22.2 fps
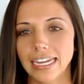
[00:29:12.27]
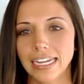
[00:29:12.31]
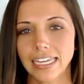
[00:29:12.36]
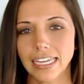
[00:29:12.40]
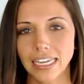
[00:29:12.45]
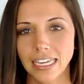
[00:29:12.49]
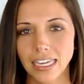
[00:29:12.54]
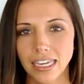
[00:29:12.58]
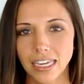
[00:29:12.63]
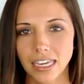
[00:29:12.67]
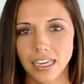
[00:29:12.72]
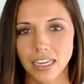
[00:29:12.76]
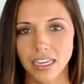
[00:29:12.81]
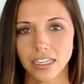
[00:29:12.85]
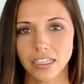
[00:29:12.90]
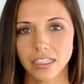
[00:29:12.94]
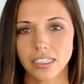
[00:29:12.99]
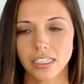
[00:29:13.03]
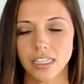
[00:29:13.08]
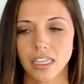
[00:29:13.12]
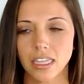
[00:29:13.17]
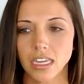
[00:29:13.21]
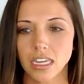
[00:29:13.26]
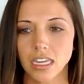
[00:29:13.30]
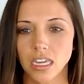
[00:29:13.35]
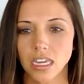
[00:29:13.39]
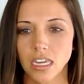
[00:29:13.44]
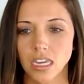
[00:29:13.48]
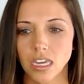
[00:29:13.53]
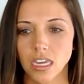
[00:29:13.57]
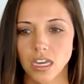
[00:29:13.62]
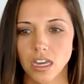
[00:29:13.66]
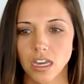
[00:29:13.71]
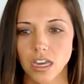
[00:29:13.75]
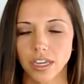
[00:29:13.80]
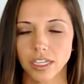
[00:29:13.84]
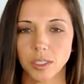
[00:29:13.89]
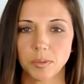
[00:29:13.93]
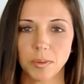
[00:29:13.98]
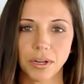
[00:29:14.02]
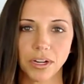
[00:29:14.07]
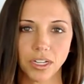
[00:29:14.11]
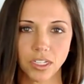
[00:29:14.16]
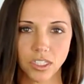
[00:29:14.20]
And he is the
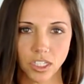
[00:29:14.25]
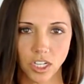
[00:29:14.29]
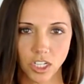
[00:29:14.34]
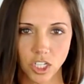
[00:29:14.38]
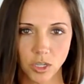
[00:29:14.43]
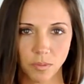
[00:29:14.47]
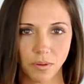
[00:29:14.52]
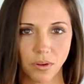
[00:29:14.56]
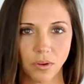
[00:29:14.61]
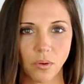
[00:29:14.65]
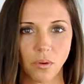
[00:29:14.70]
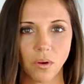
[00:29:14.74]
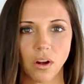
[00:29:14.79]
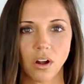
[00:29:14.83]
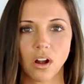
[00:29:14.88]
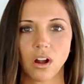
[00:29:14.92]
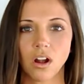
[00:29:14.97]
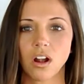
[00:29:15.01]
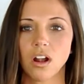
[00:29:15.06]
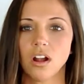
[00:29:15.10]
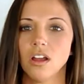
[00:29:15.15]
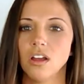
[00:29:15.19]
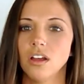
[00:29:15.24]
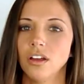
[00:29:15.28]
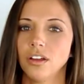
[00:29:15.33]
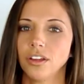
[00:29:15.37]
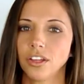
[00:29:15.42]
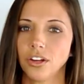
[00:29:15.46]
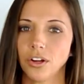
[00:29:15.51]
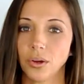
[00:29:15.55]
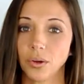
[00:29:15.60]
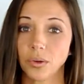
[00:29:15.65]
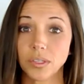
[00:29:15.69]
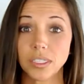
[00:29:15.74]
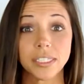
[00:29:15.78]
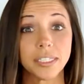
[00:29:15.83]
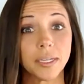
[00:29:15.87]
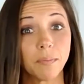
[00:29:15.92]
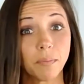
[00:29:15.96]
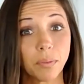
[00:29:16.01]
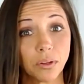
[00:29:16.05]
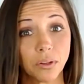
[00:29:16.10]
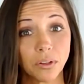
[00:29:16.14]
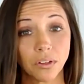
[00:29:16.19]
experienced entrepreneur,
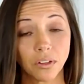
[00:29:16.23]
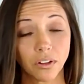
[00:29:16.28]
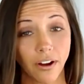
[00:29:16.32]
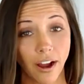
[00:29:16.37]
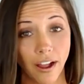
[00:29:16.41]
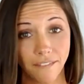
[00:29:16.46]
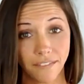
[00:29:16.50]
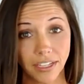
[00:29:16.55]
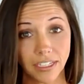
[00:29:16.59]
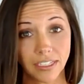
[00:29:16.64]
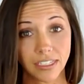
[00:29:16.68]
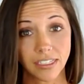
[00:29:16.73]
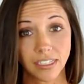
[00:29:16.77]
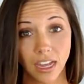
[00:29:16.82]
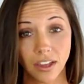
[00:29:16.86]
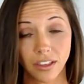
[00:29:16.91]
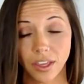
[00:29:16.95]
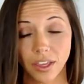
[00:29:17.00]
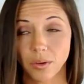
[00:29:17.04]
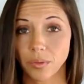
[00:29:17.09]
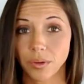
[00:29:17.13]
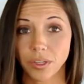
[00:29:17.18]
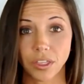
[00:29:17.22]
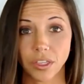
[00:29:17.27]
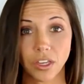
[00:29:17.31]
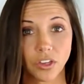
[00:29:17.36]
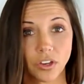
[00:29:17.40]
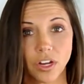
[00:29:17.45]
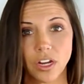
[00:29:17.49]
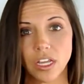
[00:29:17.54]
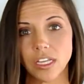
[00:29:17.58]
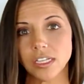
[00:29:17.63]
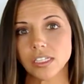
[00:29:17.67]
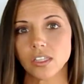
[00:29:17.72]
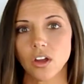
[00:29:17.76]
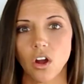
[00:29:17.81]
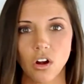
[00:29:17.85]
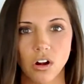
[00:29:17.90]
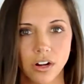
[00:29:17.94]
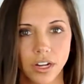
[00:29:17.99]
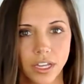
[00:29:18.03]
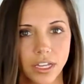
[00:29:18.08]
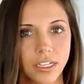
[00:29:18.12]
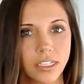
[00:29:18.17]
simple graphic design, really good. He's the
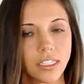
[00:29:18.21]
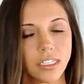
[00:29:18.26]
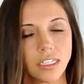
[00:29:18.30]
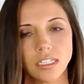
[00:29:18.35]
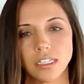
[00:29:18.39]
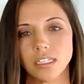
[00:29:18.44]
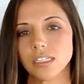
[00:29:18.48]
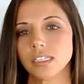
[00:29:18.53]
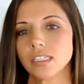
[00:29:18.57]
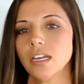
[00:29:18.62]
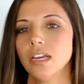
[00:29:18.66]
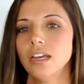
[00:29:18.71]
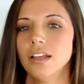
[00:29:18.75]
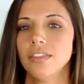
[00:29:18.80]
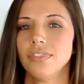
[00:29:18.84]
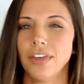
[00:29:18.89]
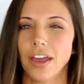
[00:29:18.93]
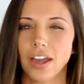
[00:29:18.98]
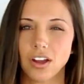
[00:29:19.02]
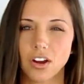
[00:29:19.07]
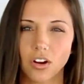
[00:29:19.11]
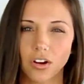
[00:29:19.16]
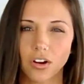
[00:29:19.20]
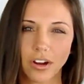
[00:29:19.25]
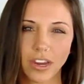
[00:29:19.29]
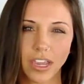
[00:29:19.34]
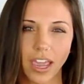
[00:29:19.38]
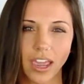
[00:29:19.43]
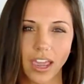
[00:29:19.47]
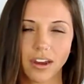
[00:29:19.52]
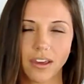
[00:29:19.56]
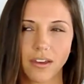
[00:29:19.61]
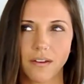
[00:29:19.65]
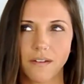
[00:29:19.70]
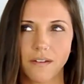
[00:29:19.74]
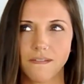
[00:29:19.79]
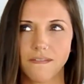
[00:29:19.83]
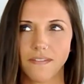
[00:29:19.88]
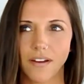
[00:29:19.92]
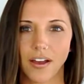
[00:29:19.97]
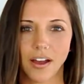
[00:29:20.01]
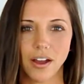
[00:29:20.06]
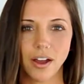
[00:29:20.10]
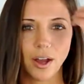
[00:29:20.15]
artist. He's that creative,
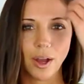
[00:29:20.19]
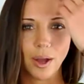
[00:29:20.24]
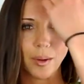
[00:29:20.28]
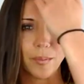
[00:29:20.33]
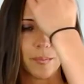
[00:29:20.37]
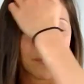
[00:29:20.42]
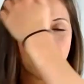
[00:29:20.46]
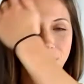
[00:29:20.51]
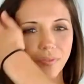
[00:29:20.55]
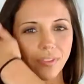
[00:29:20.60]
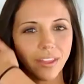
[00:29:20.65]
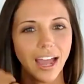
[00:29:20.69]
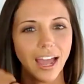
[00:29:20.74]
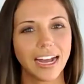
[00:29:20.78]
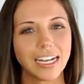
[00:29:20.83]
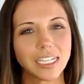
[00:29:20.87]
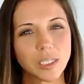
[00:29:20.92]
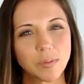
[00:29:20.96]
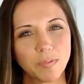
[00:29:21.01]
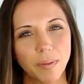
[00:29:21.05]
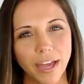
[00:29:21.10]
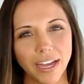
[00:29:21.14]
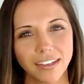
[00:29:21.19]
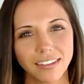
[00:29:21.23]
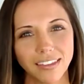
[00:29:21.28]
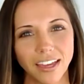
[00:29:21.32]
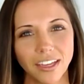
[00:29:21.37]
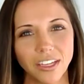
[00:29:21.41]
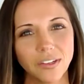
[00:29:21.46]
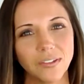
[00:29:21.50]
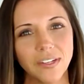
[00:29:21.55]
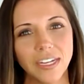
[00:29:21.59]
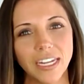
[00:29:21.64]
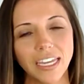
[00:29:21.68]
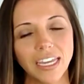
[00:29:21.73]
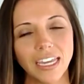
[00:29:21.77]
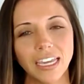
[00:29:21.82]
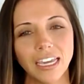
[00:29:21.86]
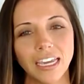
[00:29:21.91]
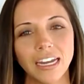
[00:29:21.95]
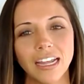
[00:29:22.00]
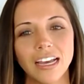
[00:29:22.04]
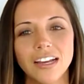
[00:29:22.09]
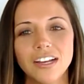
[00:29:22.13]
aspect that you
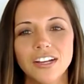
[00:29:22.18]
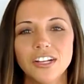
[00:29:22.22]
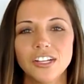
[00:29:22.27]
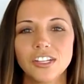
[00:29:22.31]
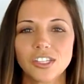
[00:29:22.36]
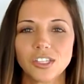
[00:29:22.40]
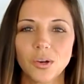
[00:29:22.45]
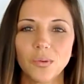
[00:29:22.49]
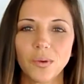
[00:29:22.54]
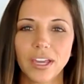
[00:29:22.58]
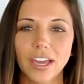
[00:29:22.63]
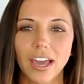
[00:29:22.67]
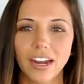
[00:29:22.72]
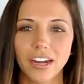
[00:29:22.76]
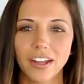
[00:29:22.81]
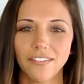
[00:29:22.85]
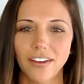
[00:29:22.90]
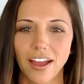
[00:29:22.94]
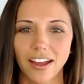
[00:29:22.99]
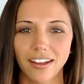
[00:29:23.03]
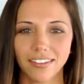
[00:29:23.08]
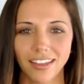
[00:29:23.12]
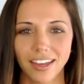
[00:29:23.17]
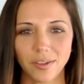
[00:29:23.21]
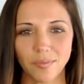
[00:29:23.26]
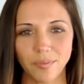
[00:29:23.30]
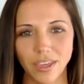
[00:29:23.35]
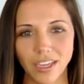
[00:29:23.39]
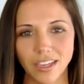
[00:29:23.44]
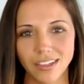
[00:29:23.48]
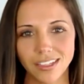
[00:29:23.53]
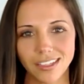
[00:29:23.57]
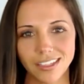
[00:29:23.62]
need. Right. So we kind of had like me